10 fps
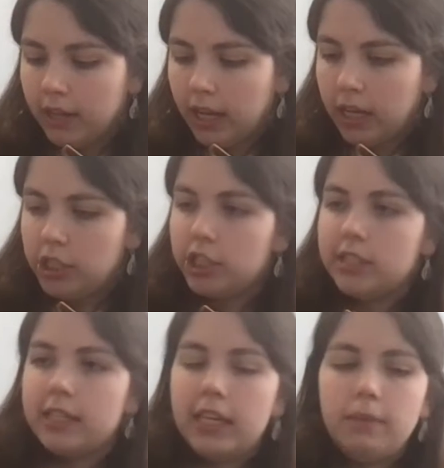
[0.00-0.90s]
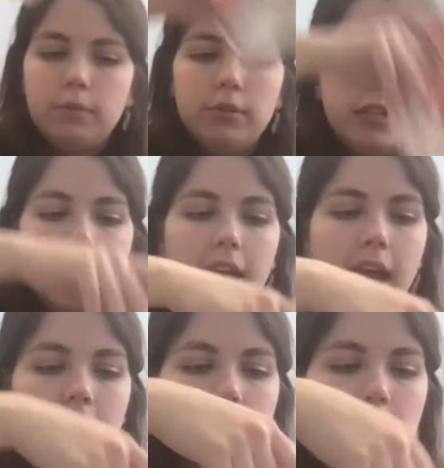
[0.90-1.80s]
And just keep doing
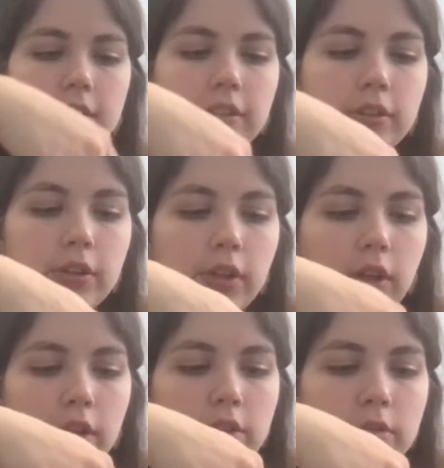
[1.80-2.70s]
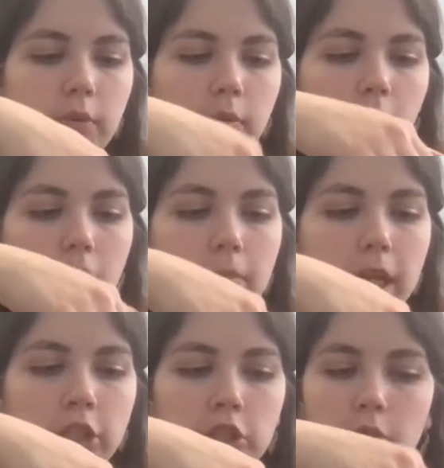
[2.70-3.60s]
that. So we want to
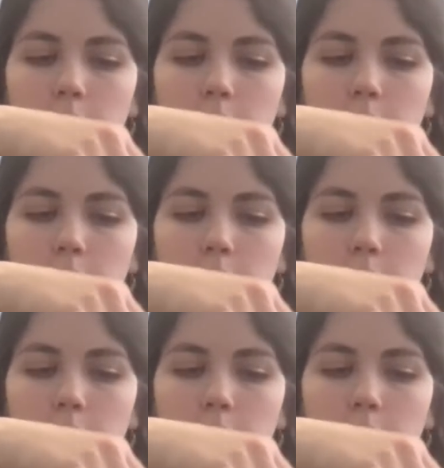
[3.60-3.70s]
make sure